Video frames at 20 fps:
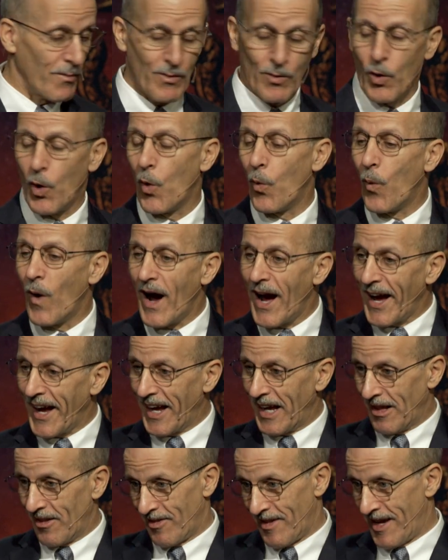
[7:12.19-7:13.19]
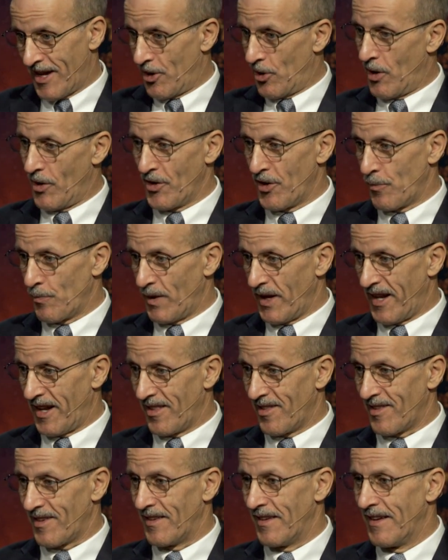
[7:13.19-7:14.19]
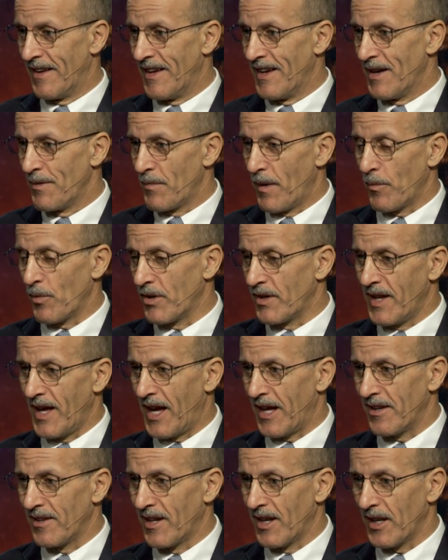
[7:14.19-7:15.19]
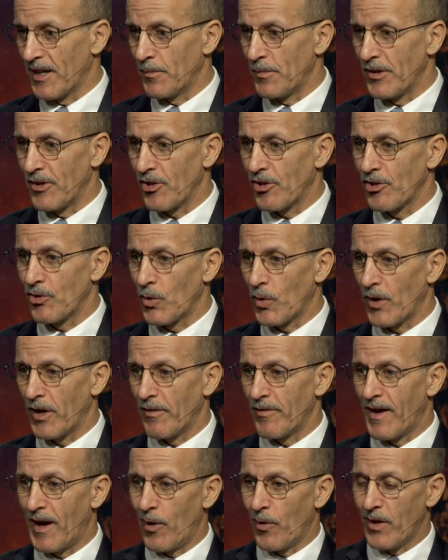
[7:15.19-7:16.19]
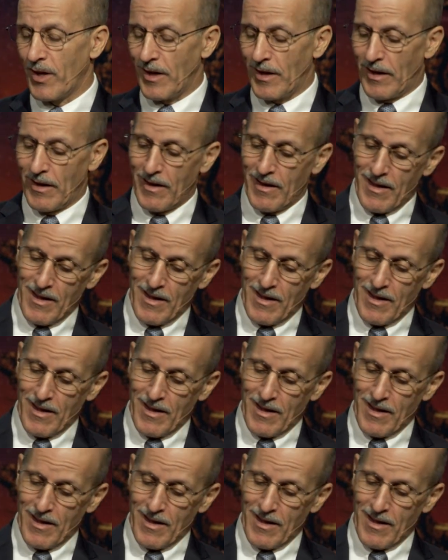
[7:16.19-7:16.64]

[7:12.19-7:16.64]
Hawaii, they had all these planes. And I remember Dad telling me the story of how he